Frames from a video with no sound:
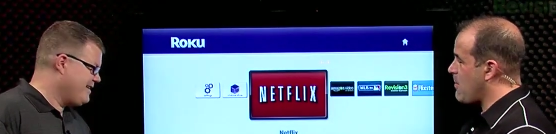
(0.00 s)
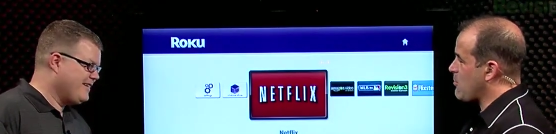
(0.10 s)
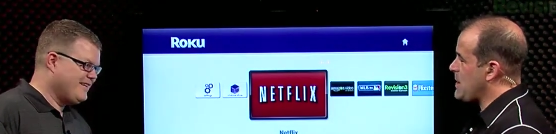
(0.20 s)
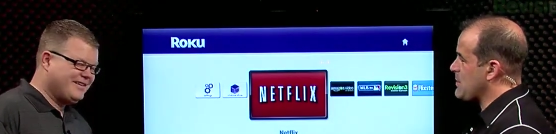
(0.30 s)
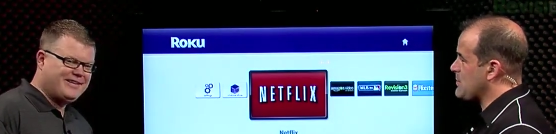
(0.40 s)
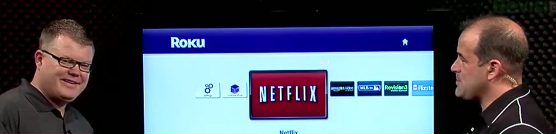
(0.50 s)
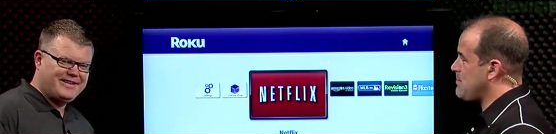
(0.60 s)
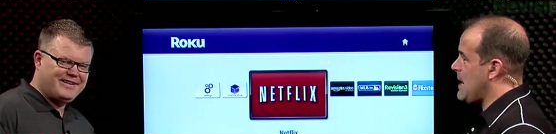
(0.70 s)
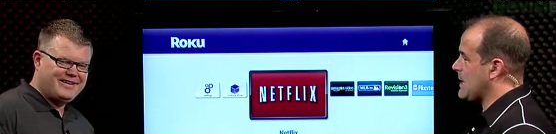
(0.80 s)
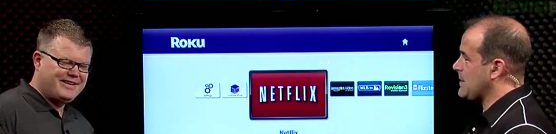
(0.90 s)
Speaker 1: operator, is
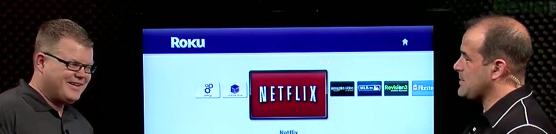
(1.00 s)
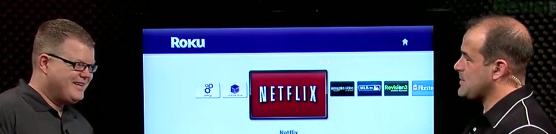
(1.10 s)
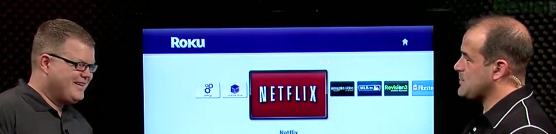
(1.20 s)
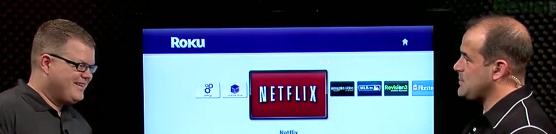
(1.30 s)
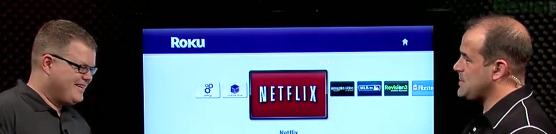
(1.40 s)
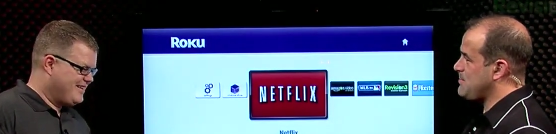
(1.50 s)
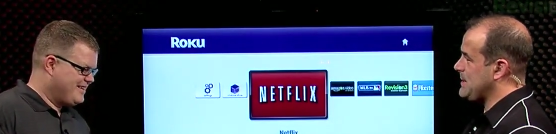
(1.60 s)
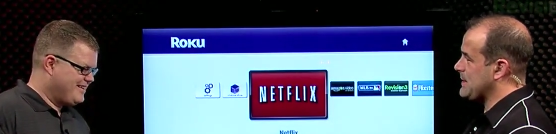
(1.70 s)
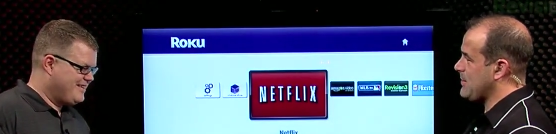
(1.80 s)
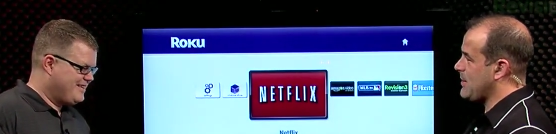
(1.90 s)
mocking this as we
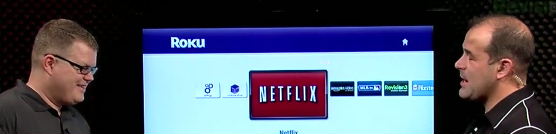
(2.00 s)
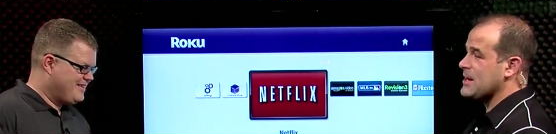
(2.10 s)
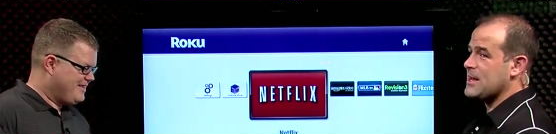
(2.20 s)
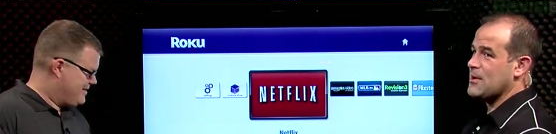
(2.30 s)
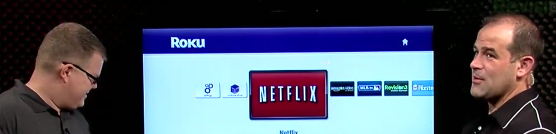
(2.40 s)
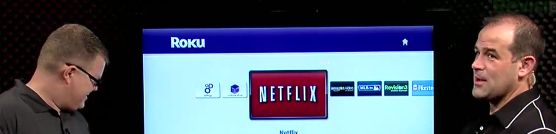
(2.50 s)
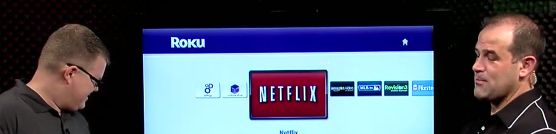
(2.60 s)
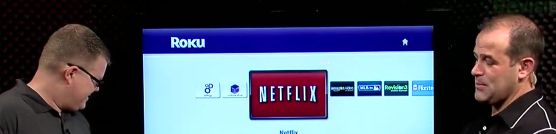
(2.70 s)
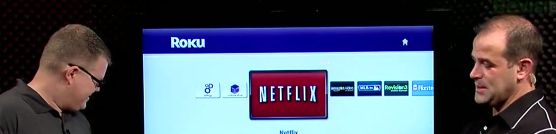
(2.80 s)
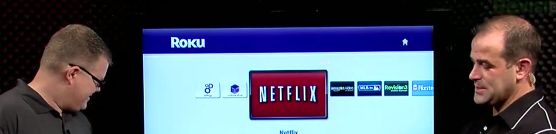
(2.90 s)
speak. You can't hear
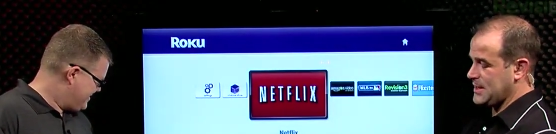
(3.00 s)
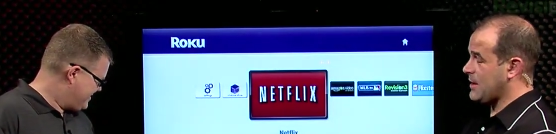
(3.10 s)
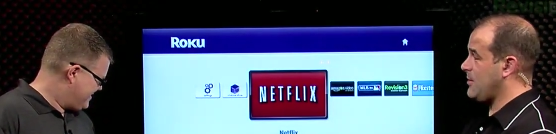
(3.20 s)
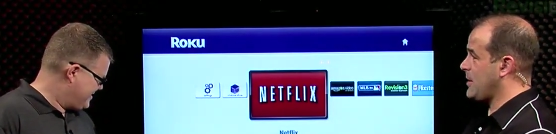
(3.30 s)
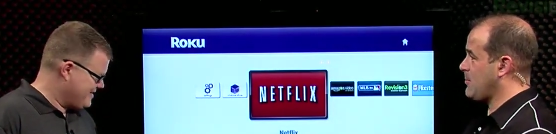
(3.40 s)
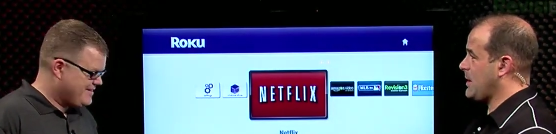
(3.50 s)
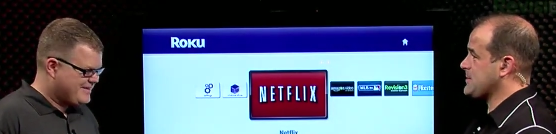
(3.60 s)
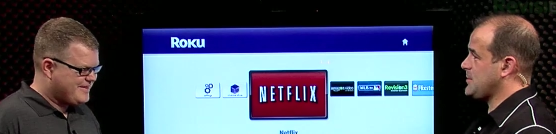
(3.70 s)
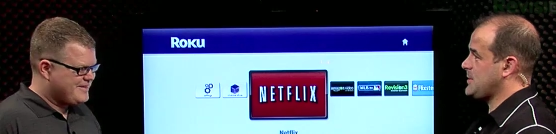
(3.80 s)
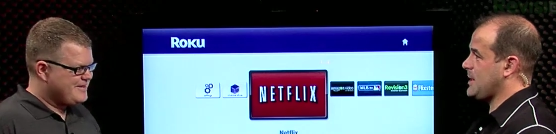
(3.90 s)
it, but he's giggling because
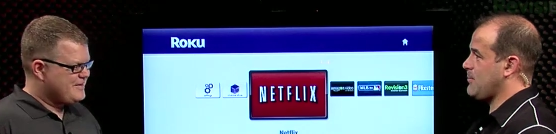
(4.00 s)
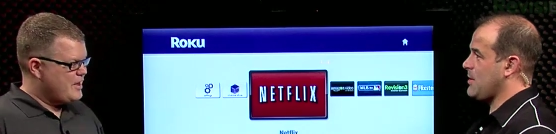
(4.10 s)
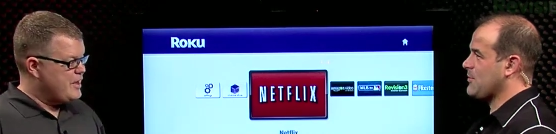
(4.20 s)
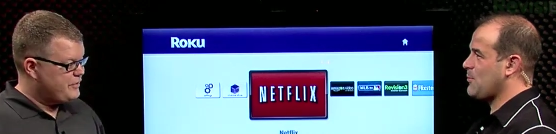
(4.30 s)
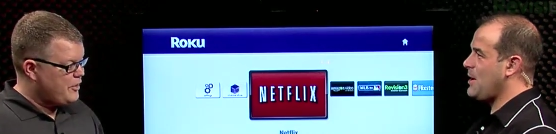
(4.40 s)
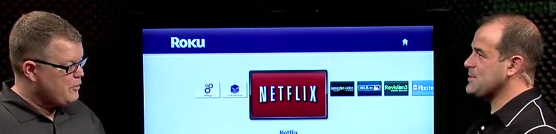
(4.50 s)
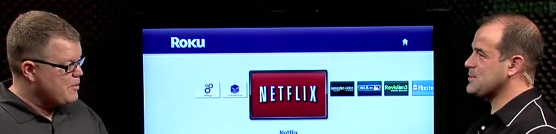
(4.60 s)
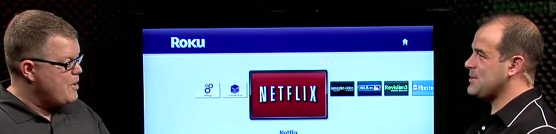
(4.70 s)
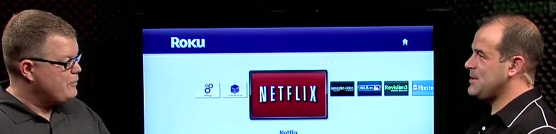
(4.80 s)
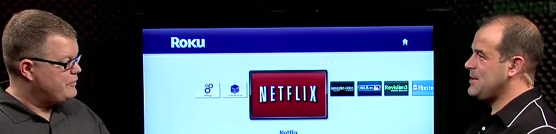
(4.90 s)
it looks like a pig. It's on the
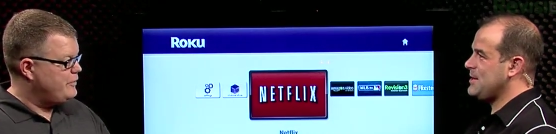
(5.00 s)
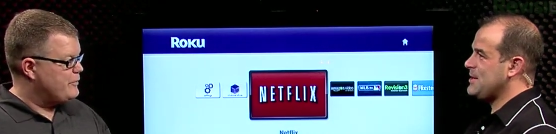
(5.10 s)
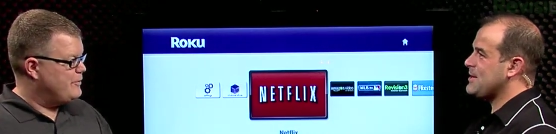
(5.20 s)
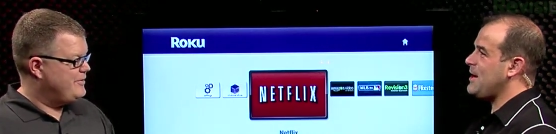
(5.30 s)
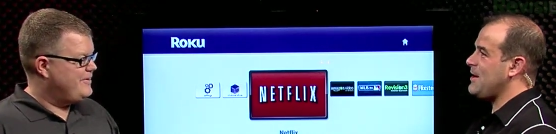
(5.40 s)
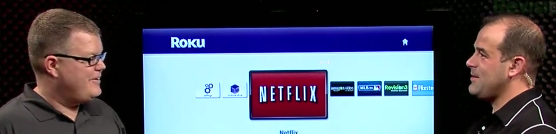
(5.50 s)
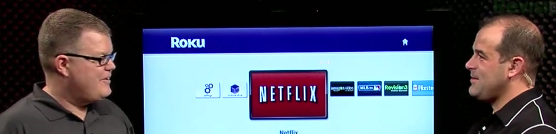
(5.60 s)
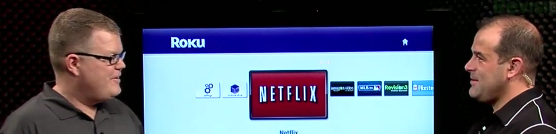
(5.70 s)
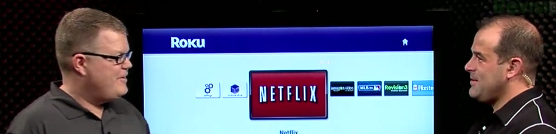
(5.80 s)
remote, too. Yeah.